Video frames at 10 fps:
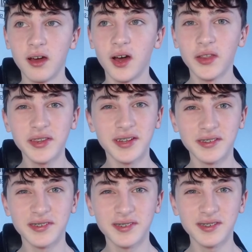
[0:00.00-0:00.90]
I think
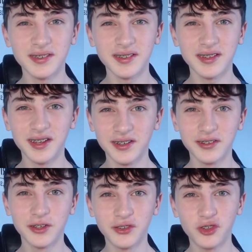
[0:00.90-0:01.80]
that's a
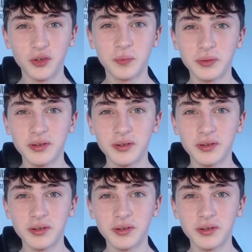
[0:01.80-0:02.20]
good job.